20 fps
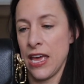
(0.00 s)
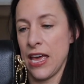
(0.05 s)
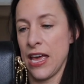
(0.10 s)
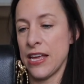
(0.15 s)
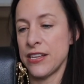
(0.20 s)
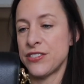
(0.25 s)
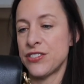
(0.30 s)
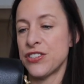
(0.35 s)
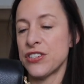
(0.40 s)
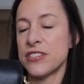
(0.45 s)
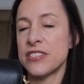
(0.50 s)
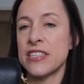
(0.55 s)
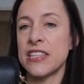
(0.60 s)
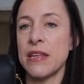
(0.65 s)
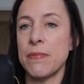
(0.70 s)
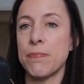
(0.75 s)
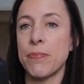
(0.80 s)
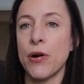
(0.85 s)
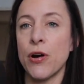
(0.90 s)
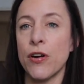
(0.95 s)
It's just
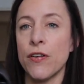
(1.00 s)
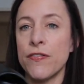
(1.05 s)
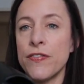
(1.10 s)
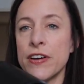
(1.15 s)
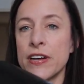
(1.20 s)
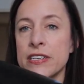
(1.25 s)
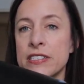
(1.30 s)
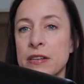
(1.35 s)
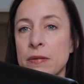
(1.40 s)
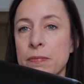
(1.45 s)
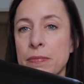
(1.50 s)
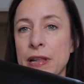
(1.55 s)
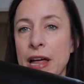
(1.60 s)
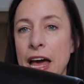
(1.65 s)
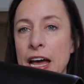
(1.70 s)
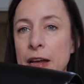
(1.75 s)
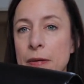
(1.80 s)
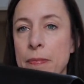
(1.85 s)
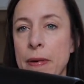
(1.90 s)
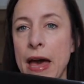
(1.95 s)
the perfect
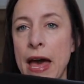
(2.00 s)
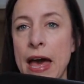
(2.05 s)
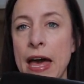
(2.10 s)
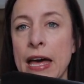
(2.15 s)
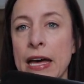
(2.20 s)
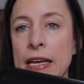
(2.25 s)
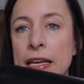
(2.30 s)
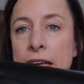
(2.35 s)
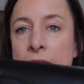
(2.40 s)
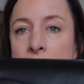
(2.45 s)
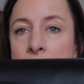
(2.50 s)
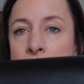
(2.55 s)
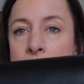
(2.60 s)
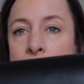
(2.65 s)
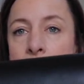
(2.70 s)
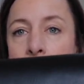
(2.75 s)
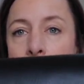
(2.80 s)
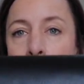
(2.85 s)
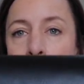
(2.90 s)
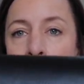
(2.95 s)
black bag.
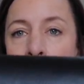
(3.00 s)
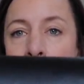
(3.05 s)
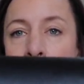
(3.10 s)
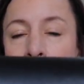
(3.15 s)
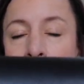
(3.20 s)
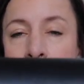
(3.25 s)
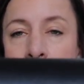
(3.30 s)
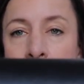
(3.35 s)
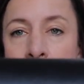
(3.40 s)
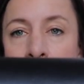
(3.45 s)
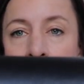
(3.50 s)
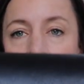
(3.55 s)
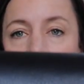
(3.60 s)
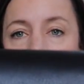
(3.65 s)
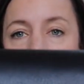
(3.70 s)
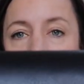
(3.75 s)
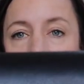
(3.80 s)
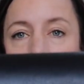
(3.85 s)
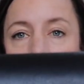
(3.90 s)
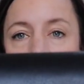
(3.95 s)
The back
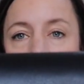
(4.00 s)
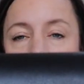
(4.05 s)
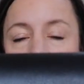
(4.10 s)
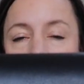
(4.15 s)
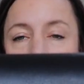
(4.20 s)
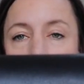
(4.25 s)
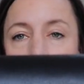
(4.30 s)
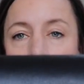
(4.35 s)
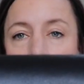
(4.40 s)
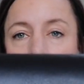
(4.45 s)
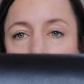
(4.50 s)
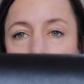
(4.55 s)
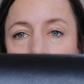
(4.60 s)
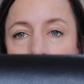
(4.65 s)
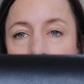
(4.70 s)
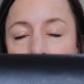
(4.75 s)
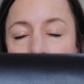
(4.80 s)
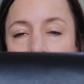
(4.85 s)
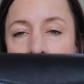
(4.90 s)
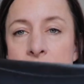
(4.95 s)
has the slip
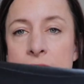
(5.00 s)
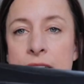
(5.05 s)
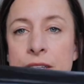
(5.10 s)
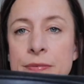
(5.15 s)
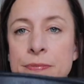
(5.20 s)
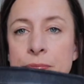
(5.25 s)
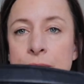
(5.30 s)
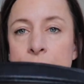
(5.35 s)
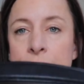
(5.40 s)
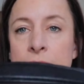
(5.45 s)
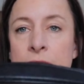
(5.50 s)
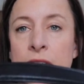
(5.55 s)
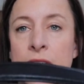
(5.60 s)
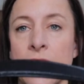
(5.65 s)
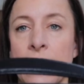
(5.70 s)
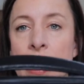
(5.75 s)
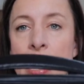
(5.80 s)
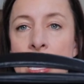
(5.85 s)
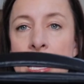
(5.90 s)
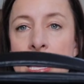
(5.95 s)
pocket
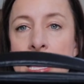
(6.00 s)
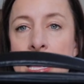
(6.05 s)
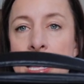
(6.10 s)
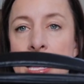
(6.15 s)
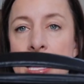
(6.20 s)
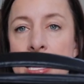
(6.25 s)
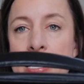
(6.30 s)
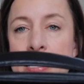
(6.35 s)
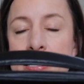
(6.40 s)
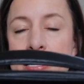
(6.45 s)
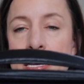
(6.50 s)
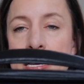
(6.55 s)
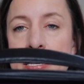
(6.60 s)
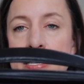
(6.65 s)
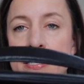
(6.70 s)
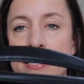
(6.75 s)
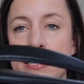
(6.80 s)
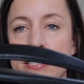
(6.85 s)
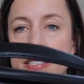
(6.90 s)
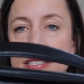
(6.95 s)
and
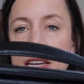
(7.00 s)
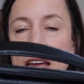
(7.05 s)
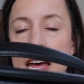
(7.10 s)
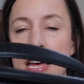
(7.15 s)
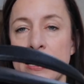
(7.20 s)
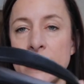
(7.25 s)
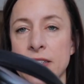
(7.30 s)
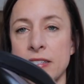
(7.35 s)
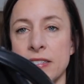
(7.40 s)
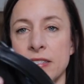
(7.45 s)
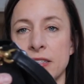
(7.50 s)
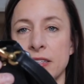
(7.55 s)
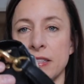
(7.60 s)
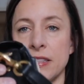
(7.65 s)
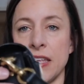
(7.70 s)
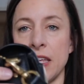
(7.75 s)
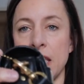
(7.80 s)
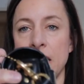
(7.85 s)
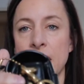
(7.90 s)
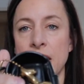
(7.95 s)
it just has
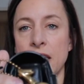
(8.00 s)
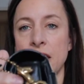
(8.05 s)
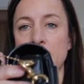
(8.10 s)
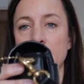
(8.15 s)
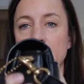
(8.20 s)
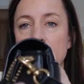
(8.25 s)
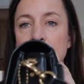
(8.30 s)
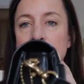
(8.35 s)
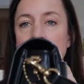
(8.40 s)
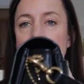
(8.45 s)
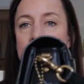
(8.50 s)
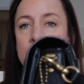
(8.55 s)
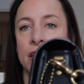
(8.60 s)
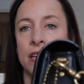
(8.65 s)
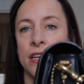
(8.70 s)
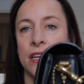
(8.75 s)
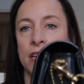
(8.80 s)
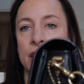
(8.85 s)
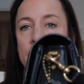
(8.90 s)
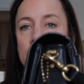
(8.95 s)
the,
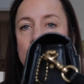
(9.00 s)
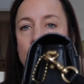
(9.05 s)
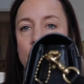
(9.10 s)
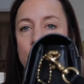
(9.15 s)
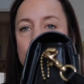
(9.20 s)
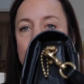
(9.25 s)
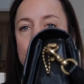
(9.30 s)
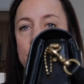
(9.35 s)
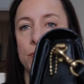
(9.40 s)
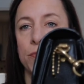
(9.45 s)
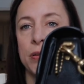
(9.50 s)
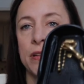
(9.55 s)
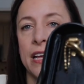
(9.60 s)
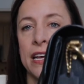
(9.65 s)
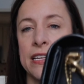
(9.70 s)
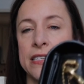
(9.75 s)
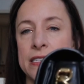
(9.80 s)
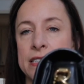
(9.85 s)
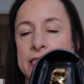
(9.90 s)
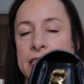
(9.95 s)
you know,
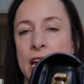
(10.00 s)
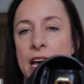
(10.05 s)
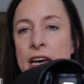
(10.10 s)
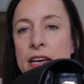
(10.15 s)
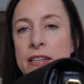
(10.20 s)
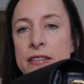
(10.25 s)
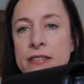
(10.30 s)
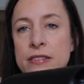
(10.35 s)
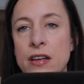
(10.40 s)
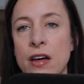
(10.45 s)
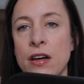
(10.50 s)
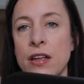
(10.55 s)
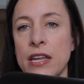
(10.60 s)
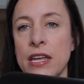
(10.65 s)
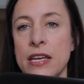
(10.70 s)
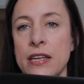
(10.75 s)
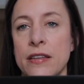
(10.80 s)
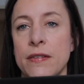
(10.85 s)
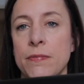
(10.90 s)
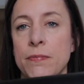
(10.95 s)
plain sides on
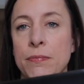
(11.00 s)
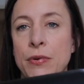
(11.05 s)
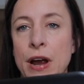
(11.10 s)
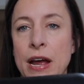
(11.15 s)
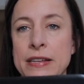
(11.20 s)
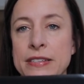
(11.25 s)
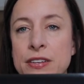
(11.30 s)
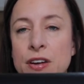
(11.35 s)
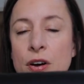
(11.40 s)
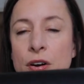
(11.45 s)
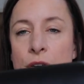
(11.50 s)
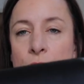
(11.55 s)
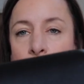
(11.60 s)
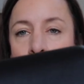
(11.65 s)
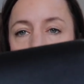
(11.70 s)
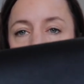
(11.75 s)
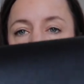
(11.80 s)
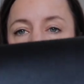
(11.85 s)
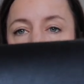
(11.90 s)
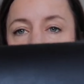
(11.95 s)
it. Brass
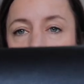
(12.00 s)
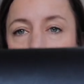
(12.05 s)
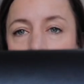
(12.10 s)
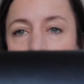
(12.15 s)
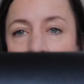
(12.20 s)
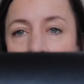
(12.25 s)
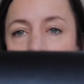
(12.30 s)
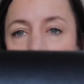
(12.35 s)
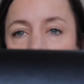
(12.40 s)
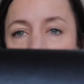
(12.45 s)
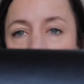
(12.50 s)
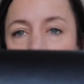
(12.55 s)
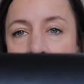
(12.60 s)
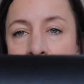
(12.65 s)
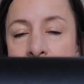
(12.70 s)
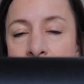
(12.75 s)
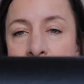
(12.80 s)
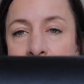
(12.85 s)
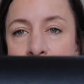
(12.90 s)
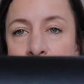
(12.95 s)
hardware with the
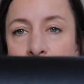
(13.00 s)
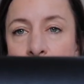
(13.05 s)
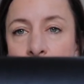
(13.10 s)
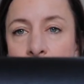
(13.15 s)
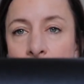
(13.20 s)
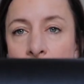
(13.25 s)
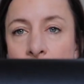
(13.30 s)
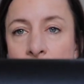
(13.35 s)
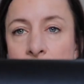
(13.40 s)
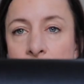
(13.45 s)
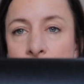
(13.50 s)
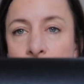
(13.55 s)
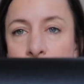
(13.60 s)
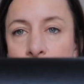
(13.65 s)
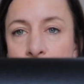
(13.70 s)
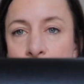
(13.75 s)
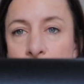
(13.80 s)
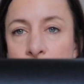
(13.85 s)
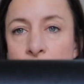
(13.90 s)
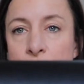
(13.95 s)
C-turn lock
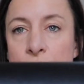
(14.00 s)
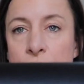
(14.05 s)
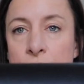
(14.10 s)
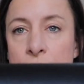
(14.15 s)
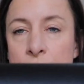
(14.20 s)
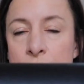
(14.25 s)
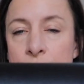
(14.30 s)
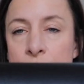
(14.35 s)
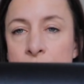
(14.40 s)
closure.